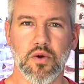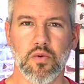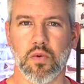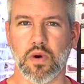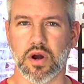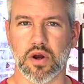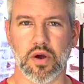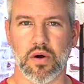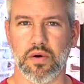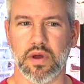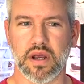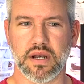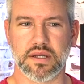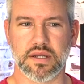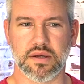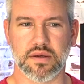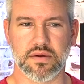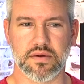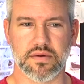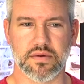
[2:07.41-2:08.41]
we're going
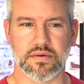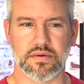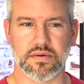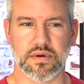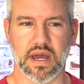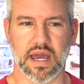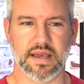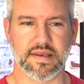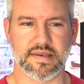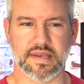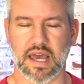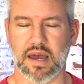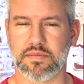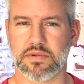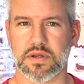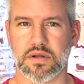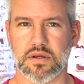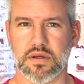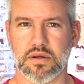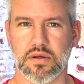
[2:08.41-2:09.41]
to
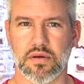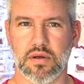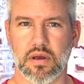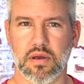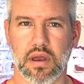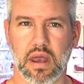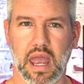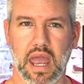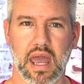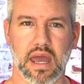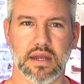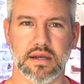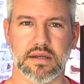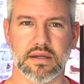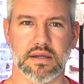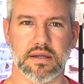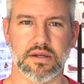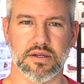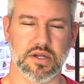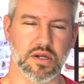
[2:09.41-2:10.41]
accept
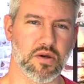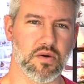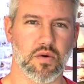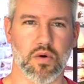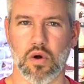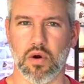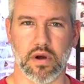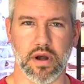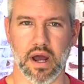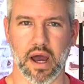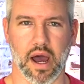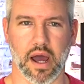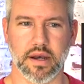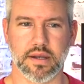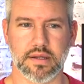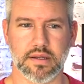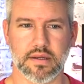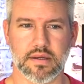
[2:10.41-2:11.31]
and do or not.